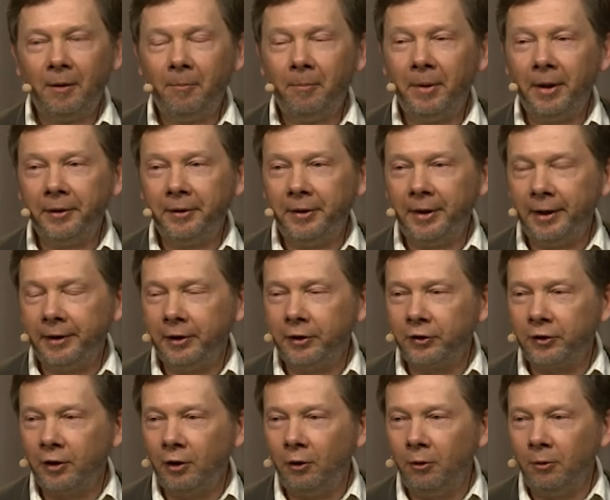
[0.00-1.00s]
But that is
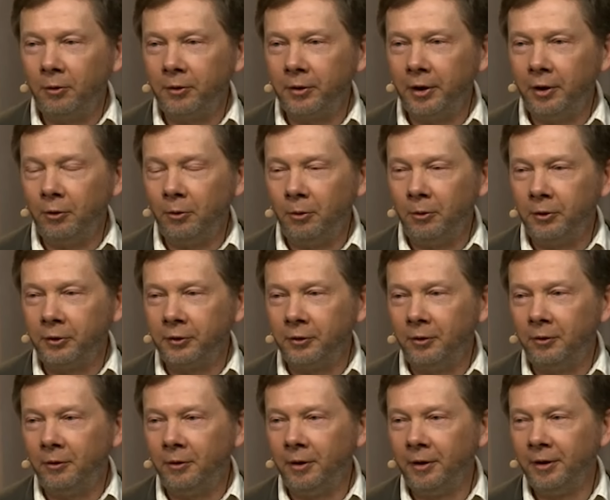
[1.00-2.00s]
the look that
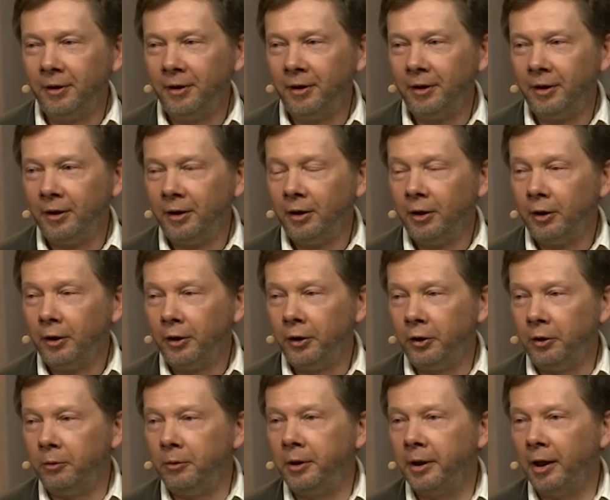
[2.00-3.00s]
also
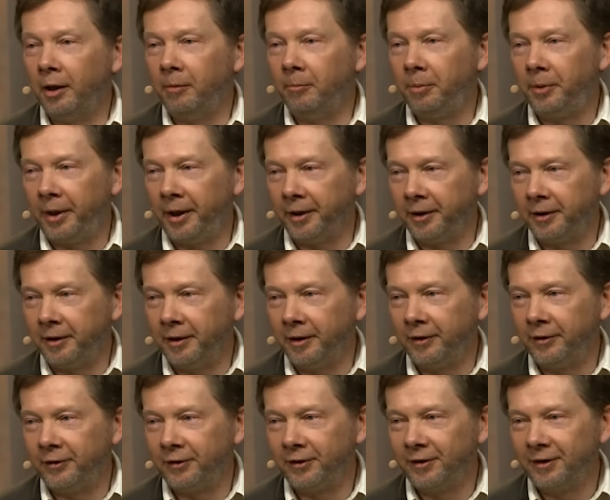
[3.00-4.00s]
you can
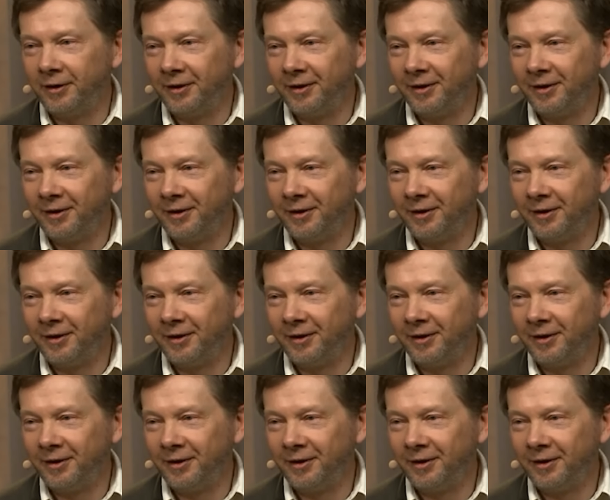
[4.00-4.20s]
practice.